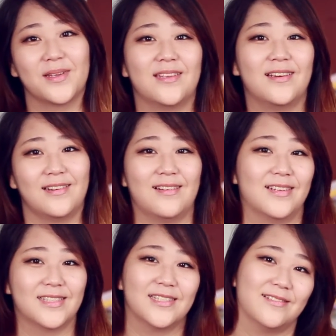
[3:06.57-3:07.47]
but you're
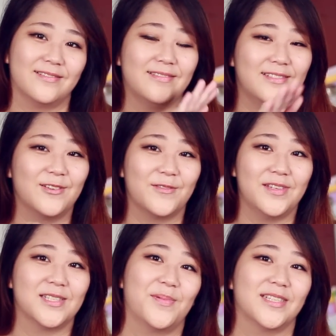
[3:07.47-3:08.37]
not, so don't
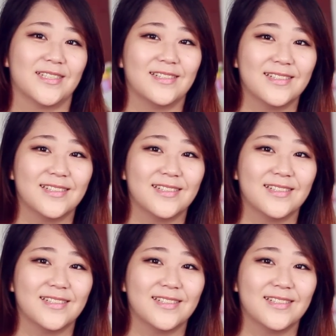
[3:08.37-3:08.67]
feel special.